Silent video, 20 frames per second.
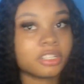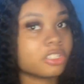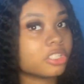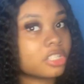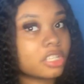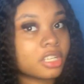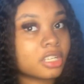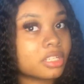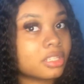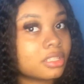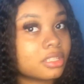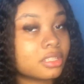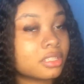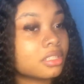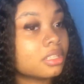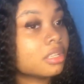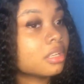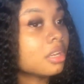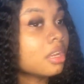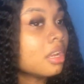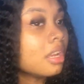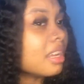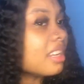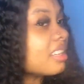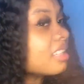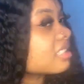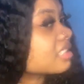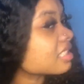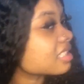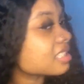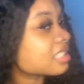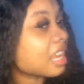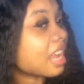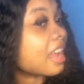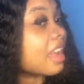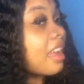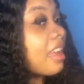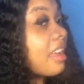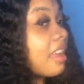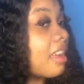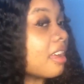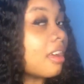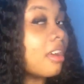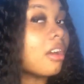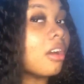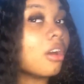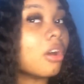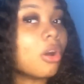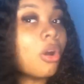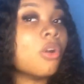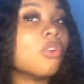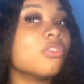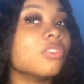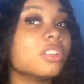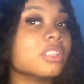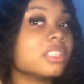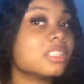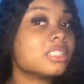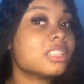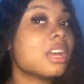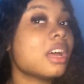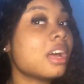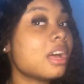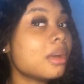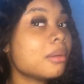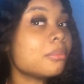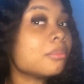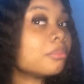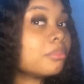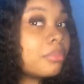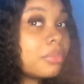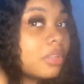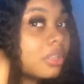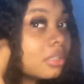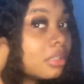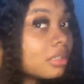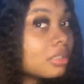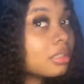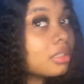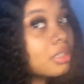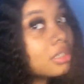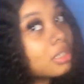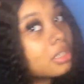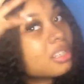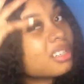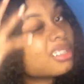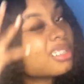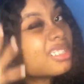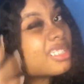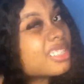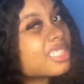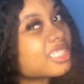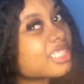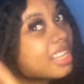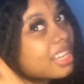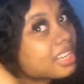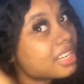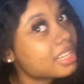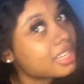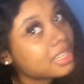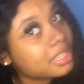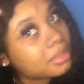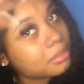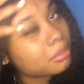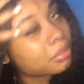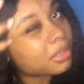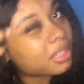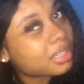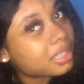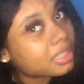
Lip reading: sheds. It's not over the top shedding, but